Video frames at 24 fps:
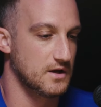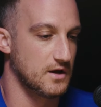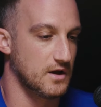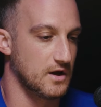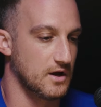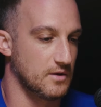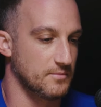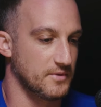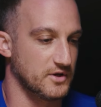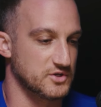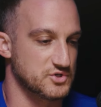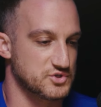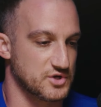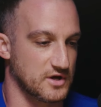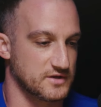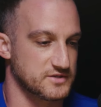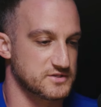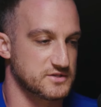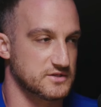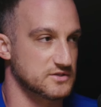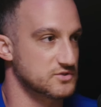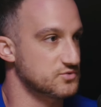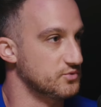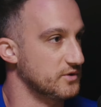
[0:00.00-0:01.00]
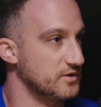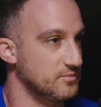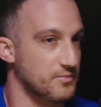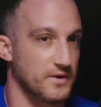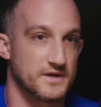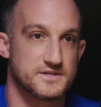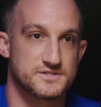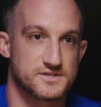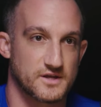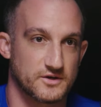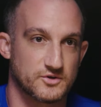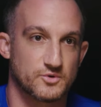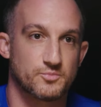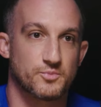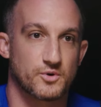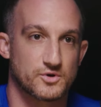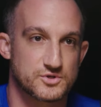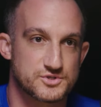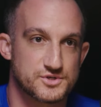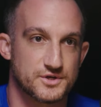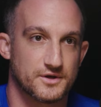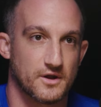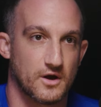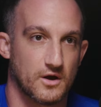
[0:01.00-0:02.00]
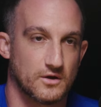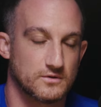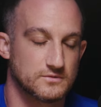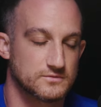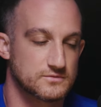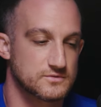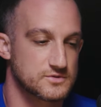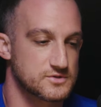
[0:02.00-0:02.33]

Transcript: Um, adjust and tweak based on your personnel.